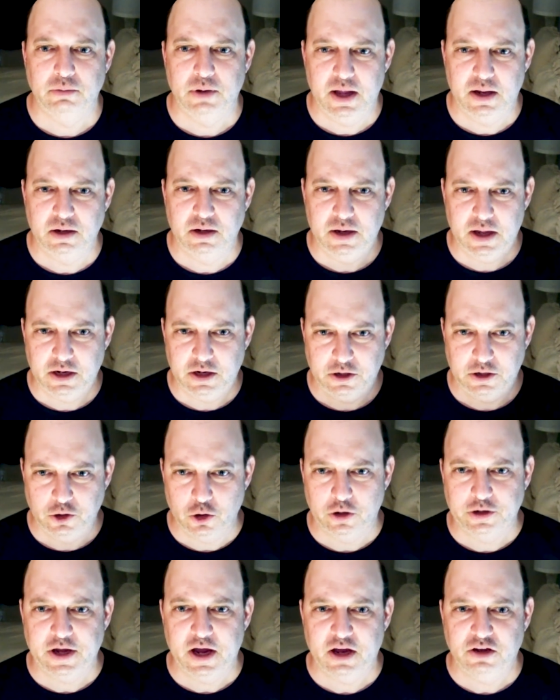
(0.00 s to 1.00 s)
And, and in
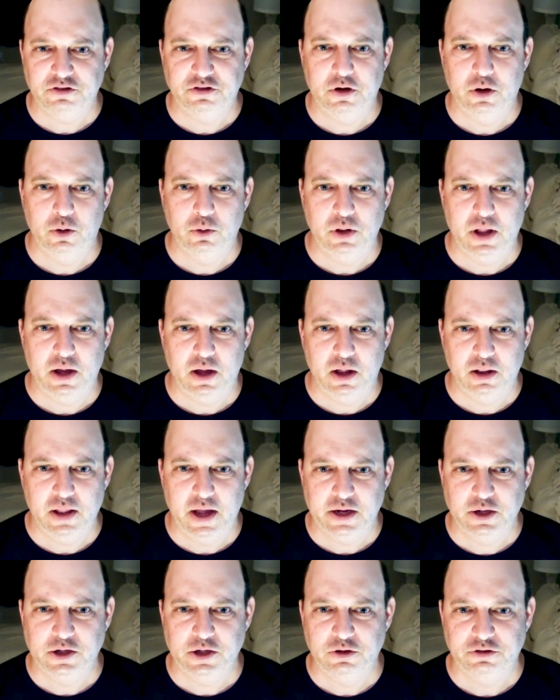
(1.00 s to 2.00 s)
your case, you know,
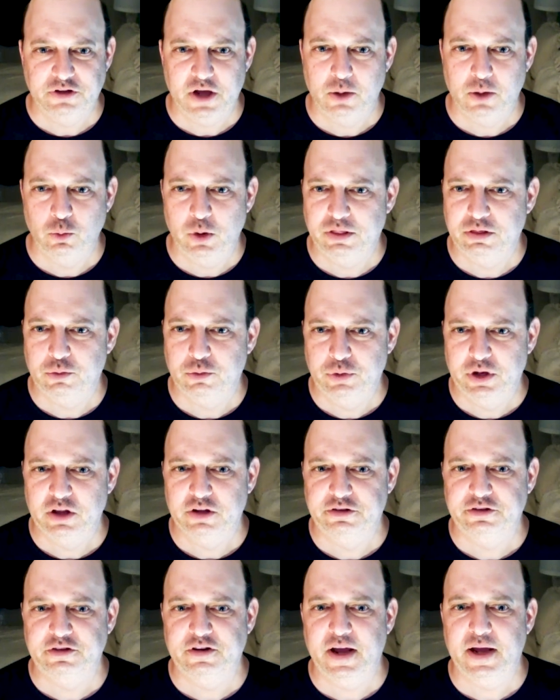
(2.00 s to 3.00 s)
like you said, with the real
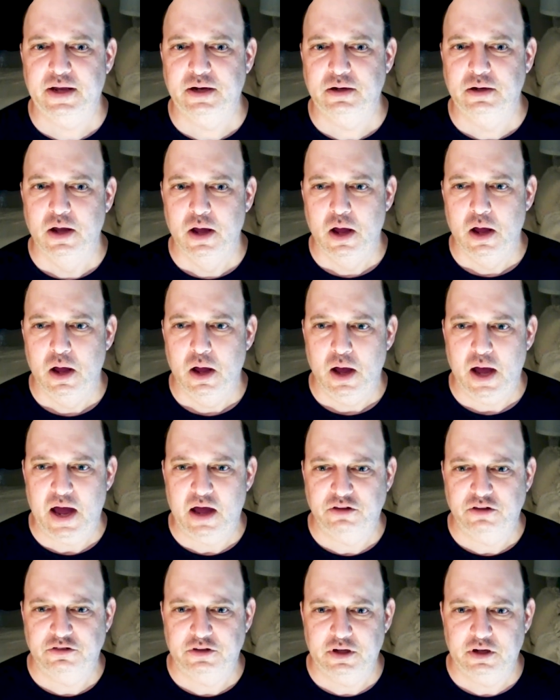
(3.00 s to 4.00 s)
estate
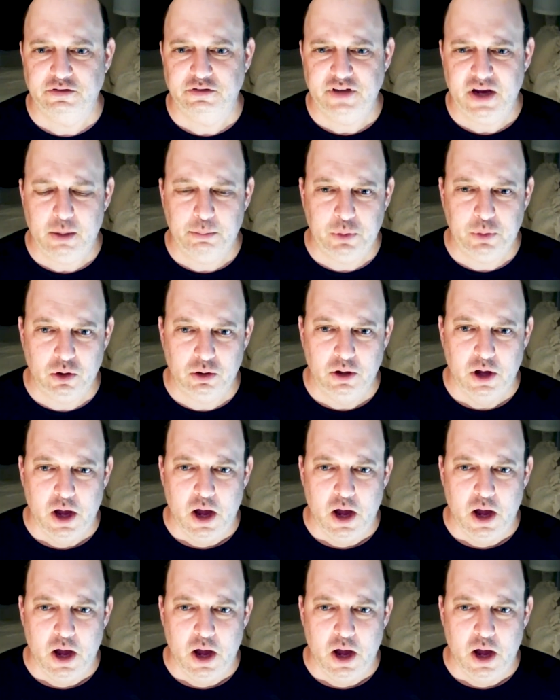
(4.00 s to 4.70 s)
as the example,